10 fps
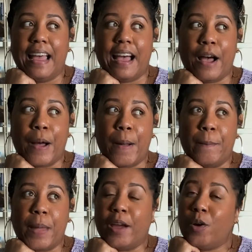
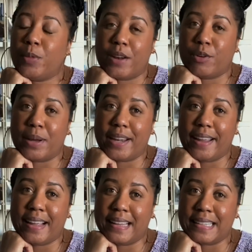I hope that
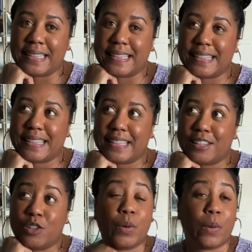everybody is
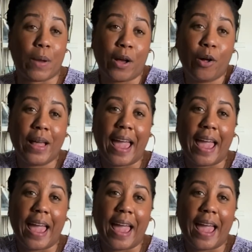doing well,